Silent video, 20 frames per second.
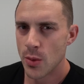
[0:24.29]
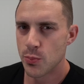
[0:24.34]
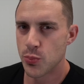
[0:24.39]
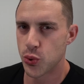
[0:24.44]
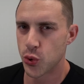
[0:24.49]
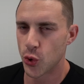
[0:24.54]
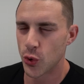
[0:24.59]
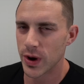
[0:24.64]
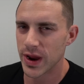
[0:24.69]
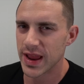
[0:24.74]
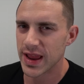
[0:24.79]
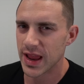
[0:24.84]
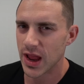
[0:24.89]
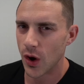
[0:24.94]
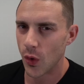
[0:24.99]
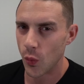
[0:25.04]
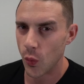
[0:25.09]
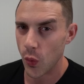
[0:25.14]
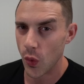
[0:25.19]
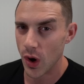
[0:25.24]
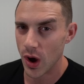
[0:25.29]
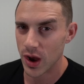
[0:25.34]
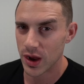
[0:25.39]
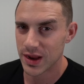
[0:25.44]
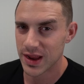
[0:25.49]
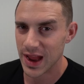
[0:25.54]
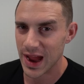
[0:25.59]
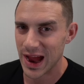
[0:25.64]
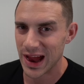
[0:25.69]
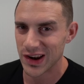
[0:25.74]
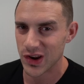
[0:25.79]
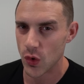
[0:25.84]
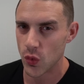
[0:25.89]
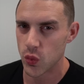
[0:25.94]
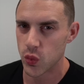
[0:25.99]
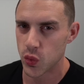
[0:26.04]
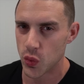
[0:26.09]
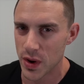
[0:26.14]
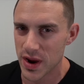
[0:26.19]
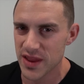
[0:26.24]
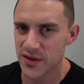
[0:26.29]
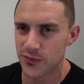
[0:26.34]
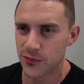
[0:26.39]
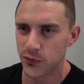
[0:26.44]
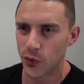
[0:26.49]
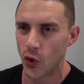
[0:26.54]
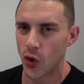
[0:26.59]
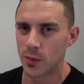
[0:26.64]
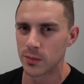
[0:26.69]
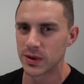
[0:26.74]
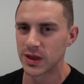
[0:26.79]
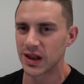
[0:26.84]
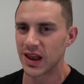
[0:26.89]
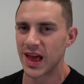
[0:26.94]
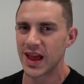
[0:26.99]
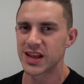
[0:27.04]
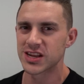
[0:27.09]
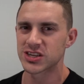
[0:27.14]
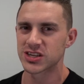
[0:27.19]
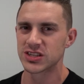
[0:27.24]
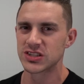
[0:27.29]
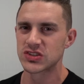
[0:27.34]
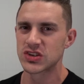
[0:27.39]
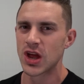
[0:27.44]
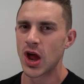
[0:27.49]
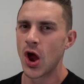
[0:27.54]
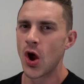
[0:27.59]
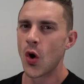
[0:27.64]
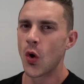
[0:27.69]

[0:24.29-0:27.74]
pre-workout reformulations